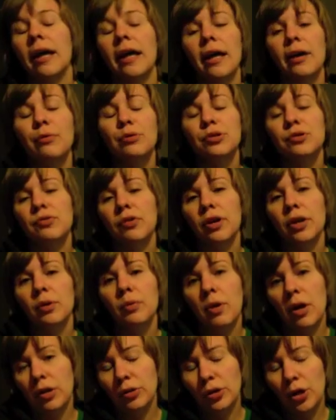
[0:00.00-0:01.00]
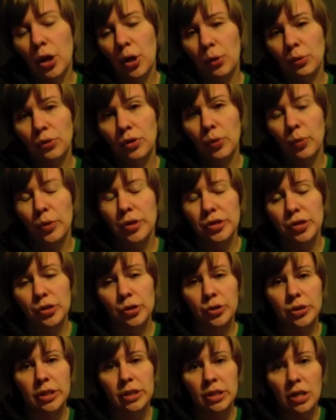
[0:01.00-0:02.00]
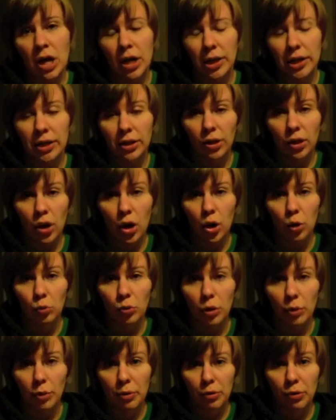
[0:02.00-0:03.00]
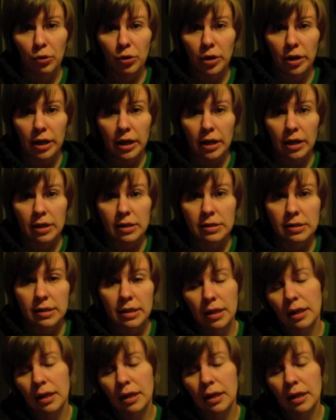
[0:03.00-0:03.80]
It was very well known that Whistler did not get along well with critics,